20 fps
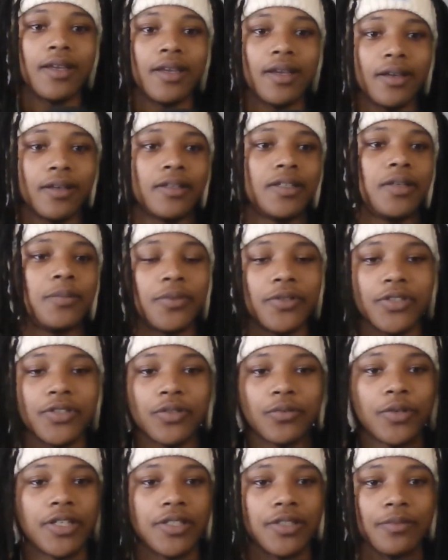And he puts
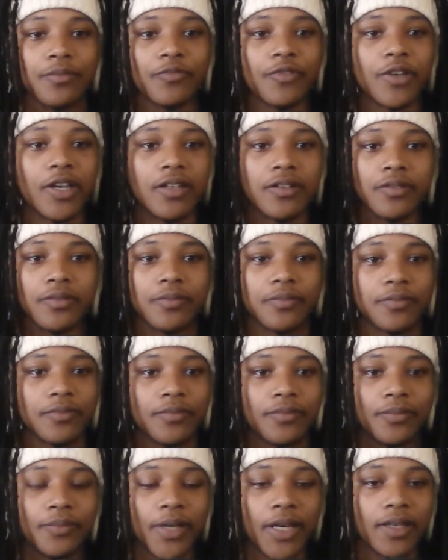away some random
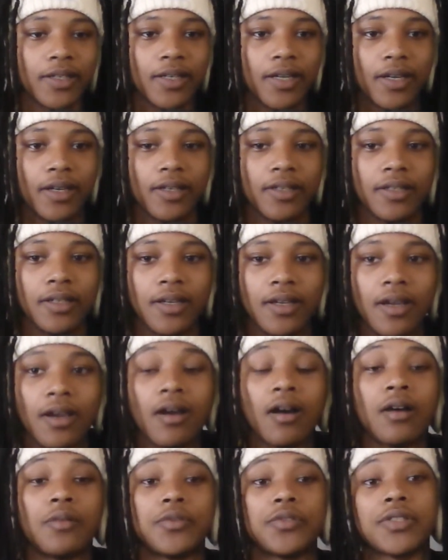bad guy,
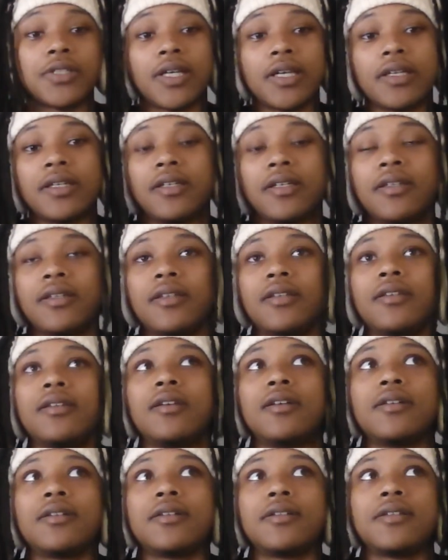almost like in
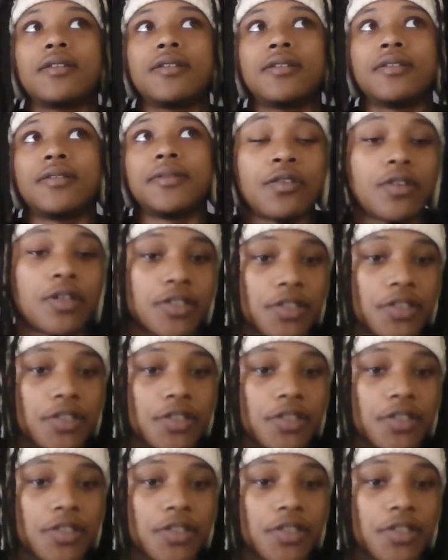Across